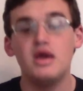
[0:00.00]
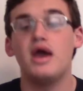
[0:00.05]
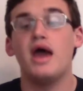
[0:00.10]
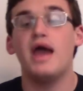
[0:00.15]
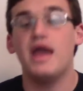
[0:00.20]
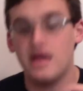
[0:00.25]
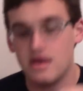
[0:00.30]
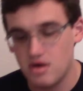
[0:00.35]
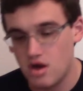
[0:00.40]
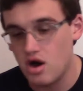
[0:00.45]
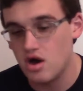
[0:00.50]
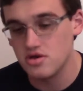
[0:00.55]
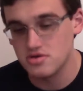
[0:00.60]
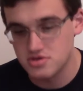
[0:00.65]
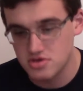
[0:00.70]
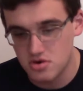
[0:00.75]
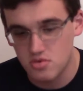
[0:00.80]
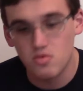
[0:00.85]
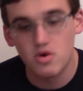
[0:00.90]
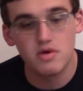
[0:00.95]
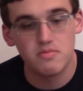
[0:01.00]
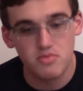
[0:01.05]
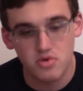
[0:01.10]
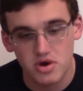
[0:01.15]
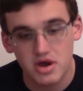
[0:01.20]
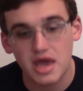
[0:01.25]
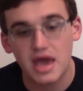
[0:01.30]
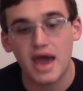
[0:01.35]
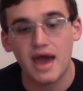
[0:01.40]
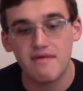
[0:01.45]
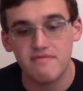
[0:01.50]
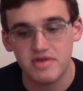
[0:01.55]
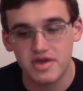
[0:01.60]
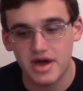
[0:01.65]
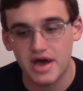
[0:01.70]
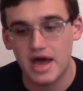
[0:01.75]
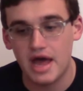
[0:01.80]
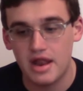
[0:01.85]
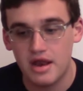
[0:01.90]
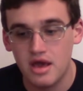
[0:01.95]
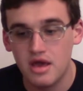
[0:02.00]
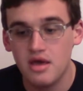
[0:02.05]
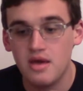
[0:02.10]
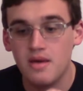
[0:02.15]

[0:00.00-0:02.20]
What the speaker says: And also, one more caveat.